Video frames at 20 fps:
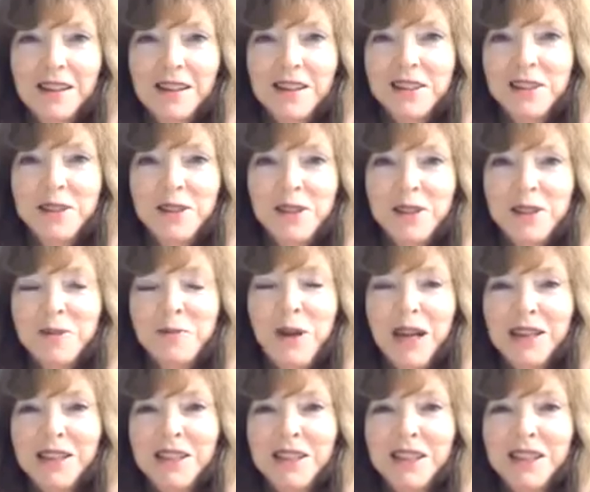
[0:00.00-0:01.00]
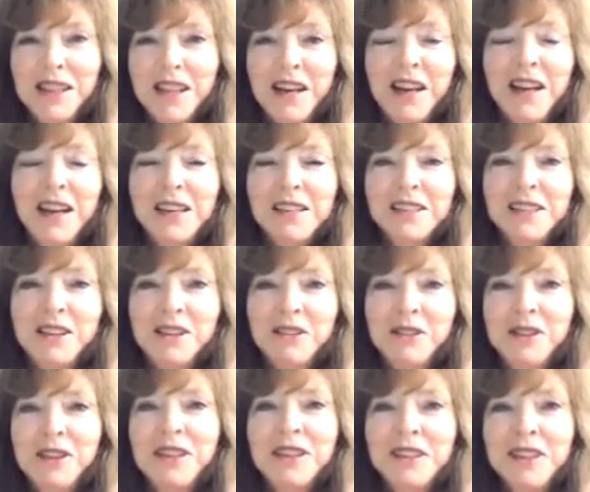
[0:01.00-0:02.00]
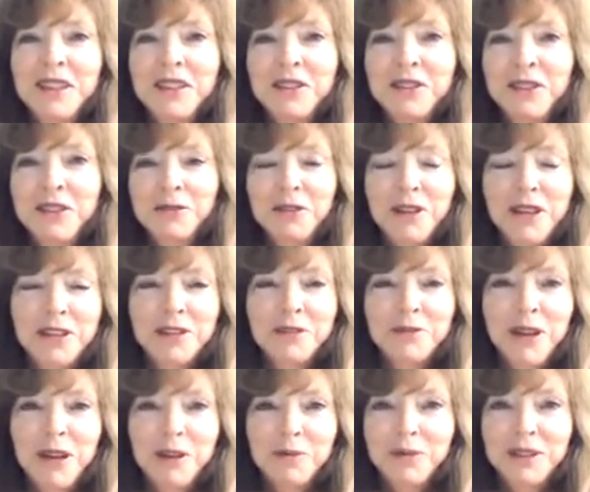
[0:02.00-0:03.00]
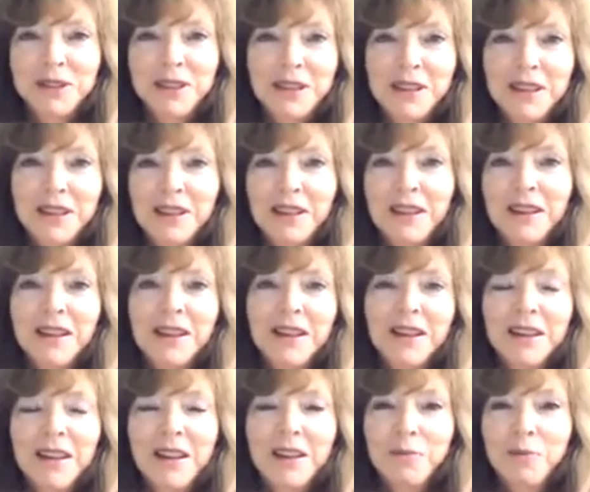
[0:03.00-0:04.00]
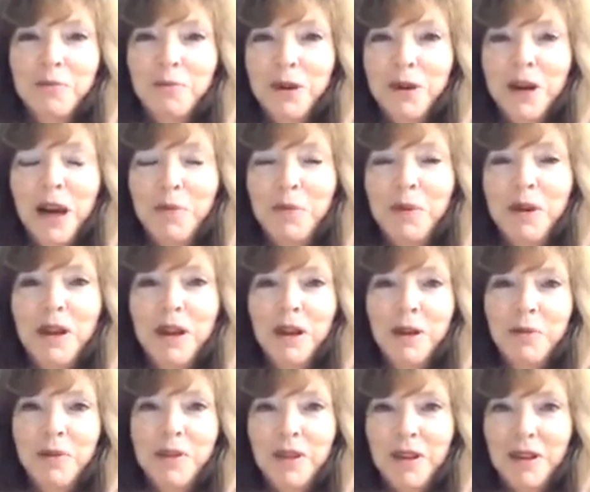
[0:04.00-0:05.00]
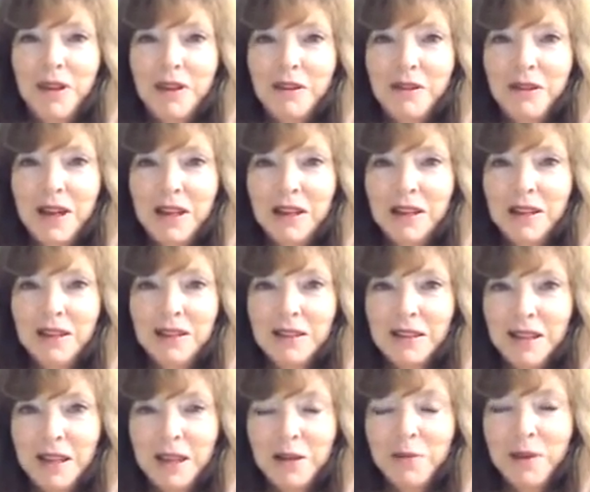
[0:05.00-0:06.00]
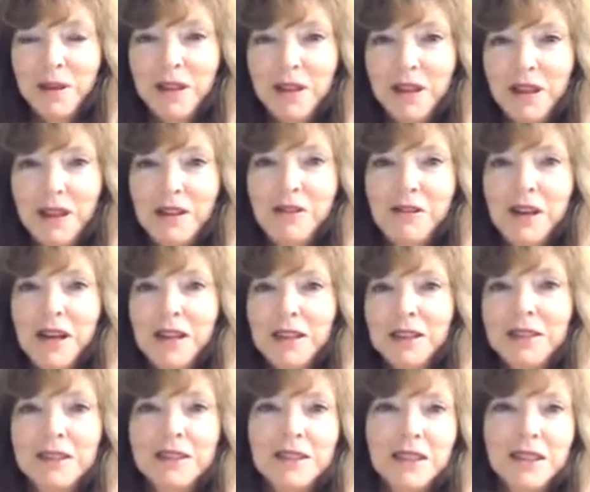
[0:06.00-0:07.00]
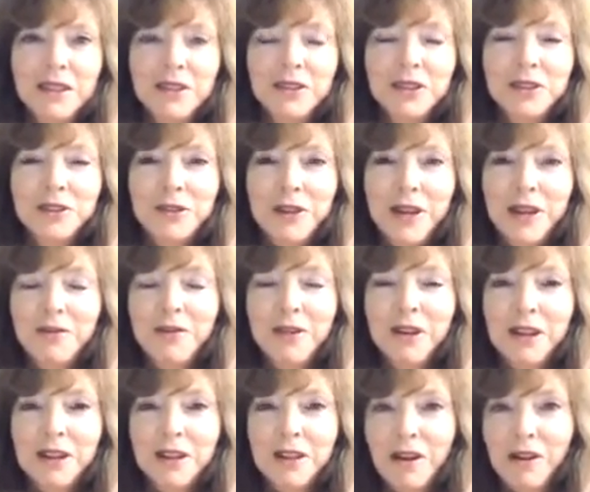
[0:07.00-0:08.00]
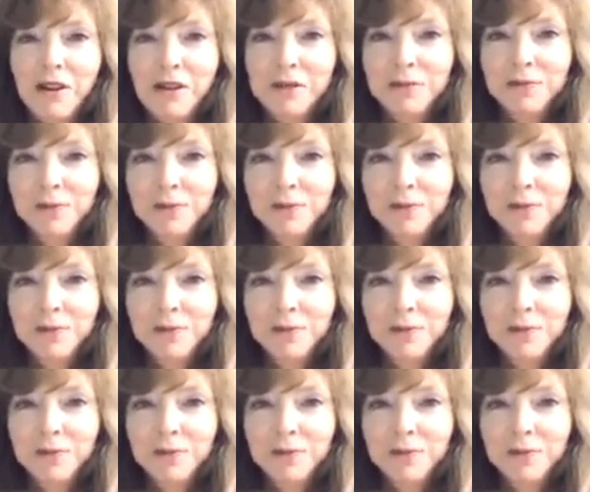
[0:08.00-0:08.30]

It is suspected that it has to do with these interest rate swaps that are propping up the U.S., keeping the U.S. interest rate very low.